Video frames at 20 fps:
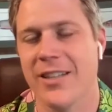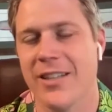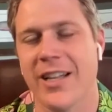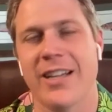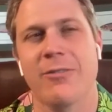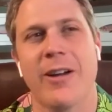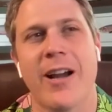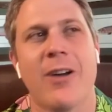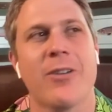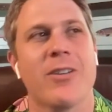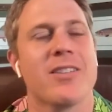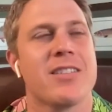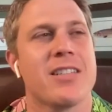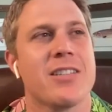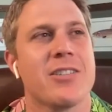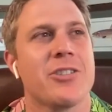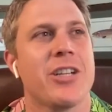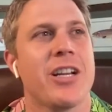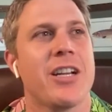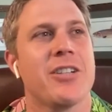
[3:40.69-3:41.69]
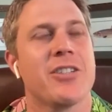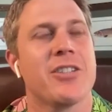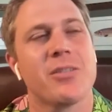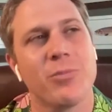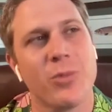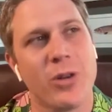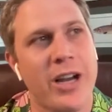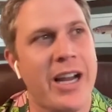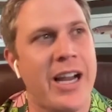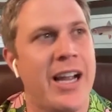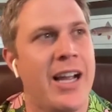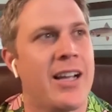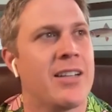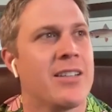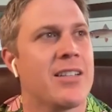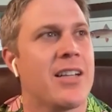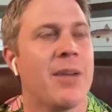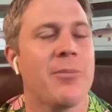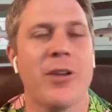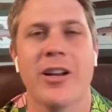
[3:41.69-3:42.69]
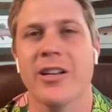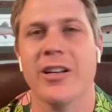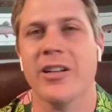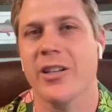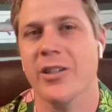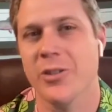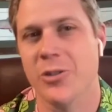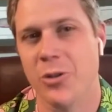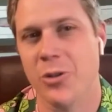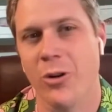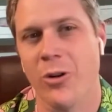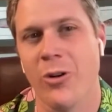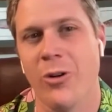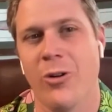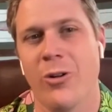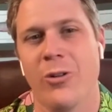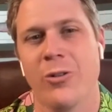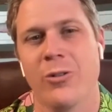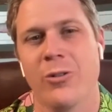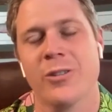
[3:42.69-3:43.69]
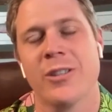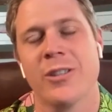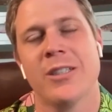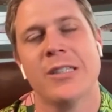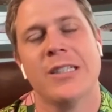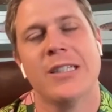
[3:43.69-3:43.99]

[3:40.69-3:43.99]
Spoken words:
Like, how does this change the brand? I'm not in control.